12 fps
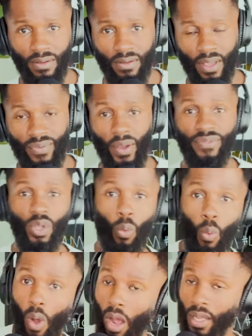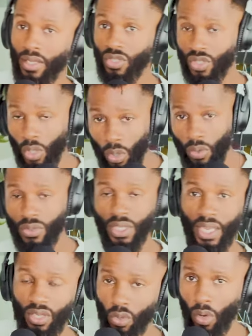If you have to walk circles
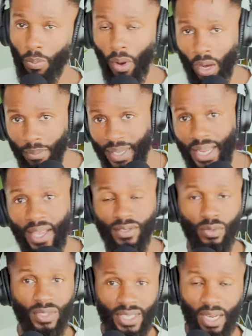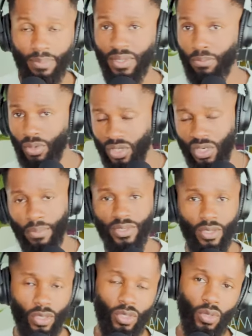in your apartment and do sit-ups and
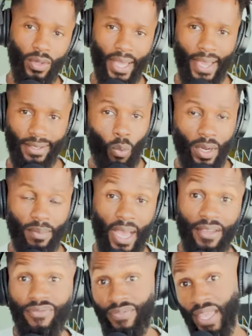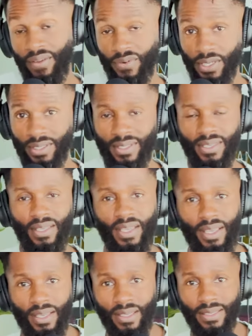push-ups, do that. One of my favorites
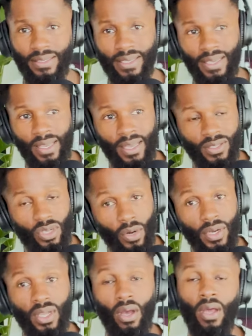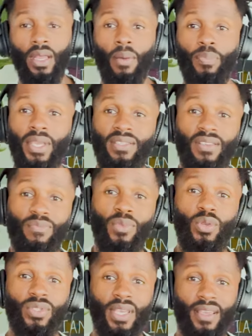is turning on a piece of
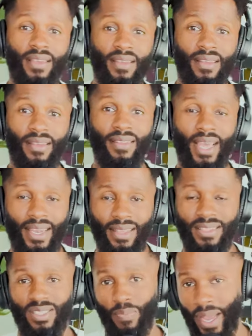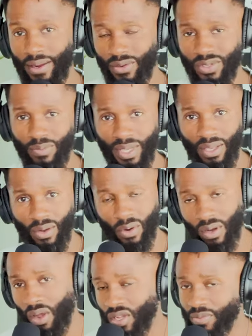music that inspires me or
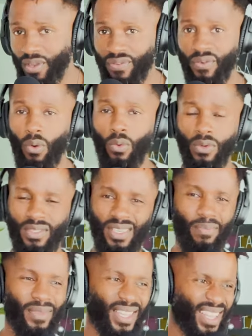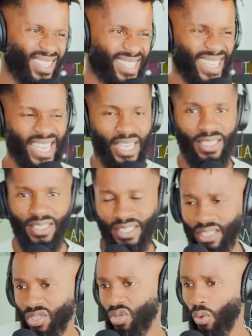calls me forward, something that's
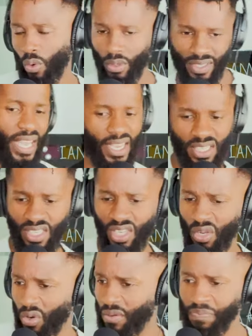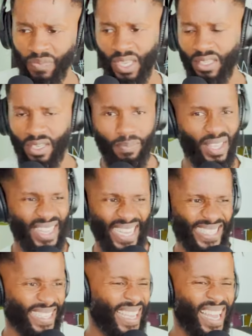sensual or sexy or something
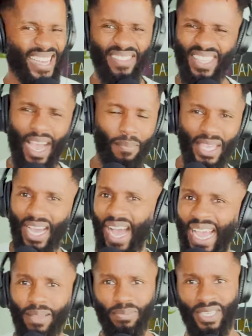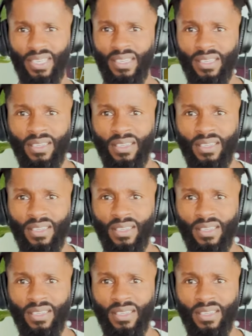that's got me hyped.